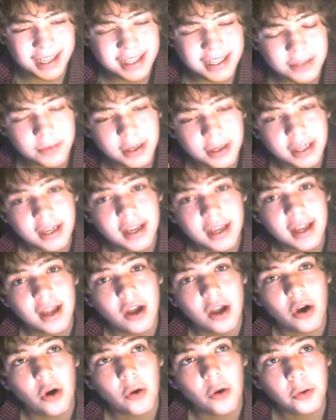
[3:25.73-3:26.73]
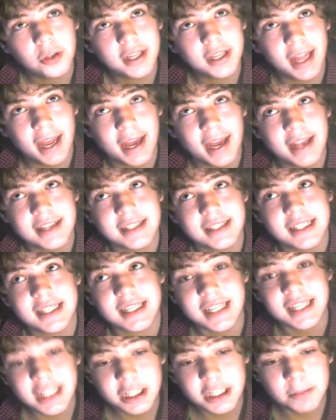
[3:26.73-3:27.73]
one only has
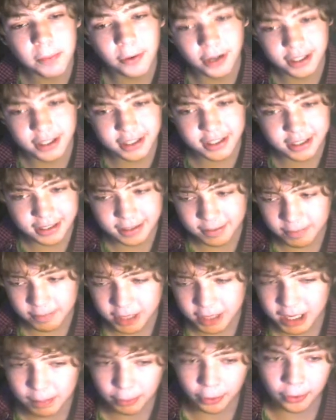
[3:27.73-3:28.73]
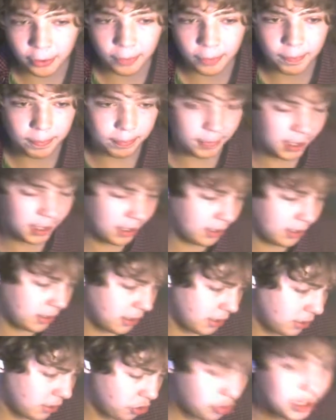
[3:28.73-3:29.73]
esports people and
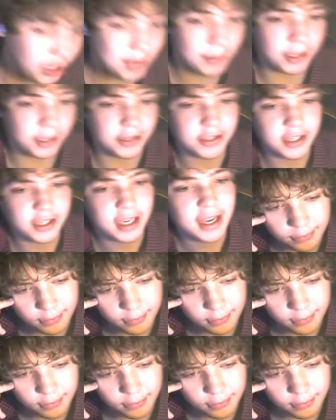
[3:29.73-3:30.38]
streamers.